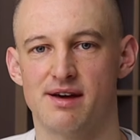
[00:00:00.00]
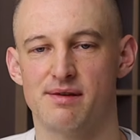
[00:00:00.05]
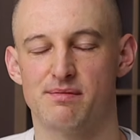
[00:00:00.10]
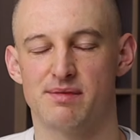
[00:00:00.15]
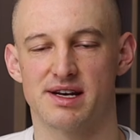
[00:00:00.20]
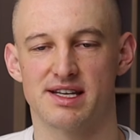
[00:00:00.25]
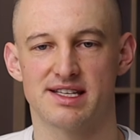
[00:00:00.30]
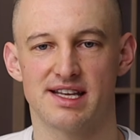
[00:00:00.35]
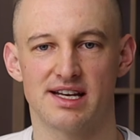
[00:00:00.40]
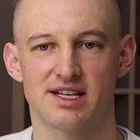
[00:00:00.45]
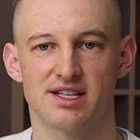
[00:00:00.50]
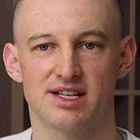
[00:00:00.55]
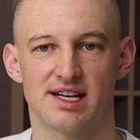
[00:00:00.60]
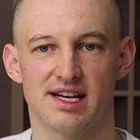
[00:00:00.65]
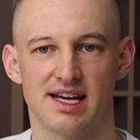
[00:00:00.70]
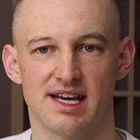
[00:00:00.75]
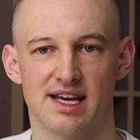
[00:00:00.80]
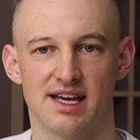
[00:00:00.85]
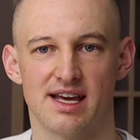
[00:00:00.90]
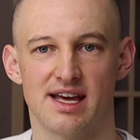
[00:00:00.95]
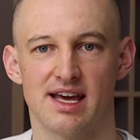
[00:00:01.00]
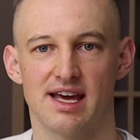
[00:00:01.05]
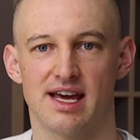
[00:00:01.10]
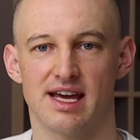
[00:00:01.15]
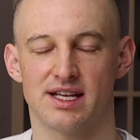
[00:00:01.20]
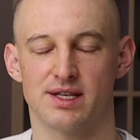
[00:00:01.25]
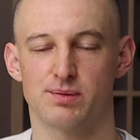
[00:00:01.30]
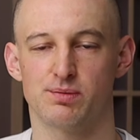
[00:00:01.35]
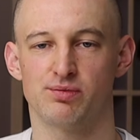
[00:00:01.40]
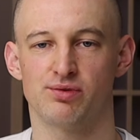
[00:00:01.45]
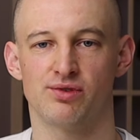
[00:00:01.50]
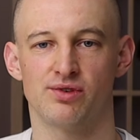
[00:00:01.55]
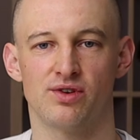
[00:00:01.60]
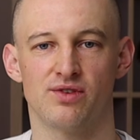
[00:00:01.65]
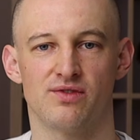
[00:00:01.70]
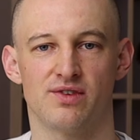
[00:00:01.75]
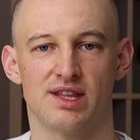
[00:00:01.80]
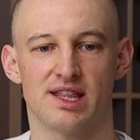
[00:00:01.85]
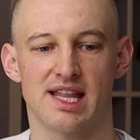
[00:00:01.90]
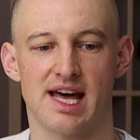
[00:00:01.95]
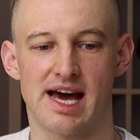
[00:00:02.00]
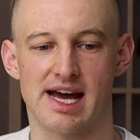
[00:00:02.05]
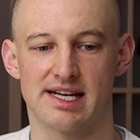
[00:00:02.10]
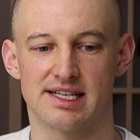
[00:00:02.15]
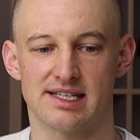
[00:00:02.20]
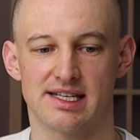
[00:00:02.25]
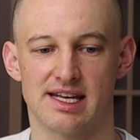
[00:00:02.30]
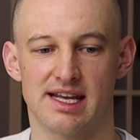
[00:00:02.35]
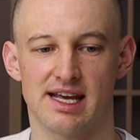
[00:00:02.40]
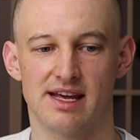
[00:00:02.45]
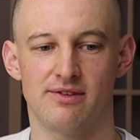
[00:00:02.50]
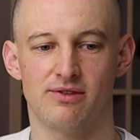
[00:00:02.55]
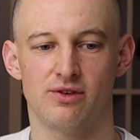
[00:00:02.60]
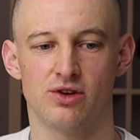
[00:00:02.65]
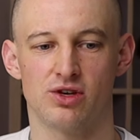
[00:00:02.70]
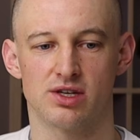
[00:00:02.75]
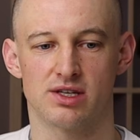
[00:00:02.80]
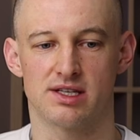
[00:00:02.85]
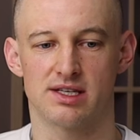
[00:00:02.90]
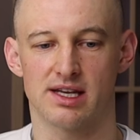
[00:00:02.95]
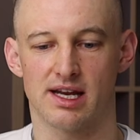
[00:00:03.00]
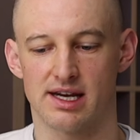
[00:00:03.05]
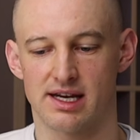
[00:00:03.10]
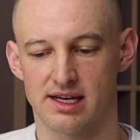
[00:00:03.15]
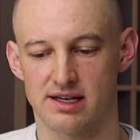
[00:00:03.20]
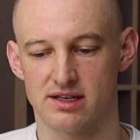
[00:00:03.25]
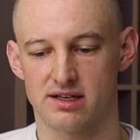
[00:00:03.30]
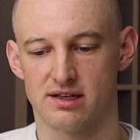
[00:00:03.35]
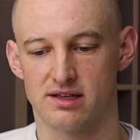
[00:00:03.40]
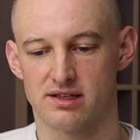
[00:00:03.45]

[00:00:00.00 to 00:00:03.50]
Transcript: But essentially, it's proven that if you just study